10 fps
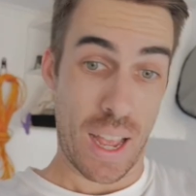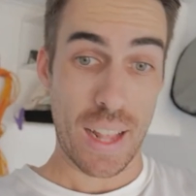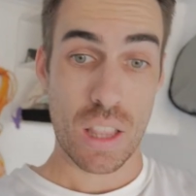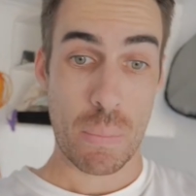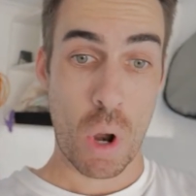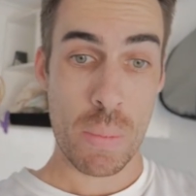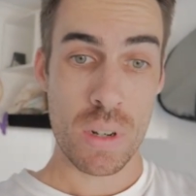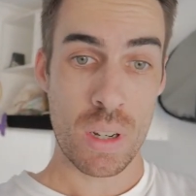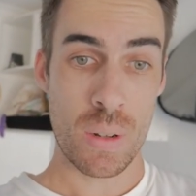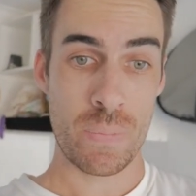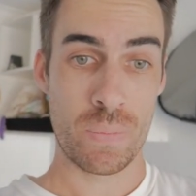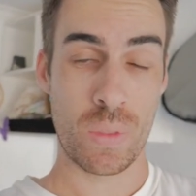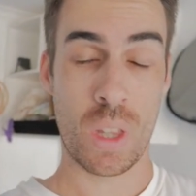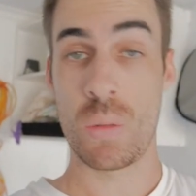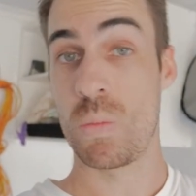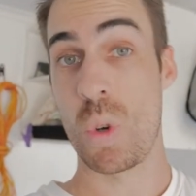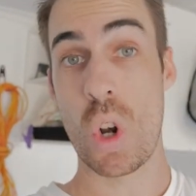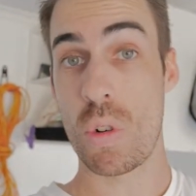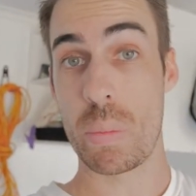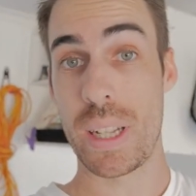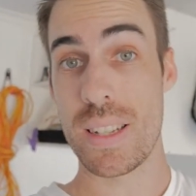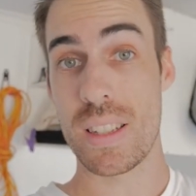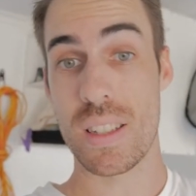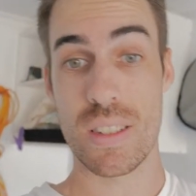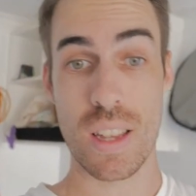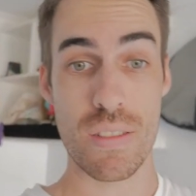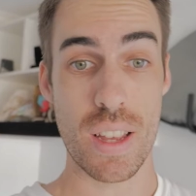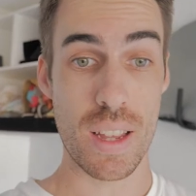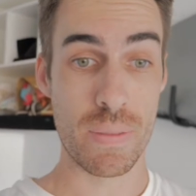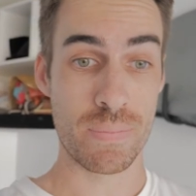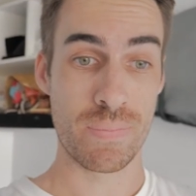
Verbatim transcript: at the moment, we're not replacing the CV.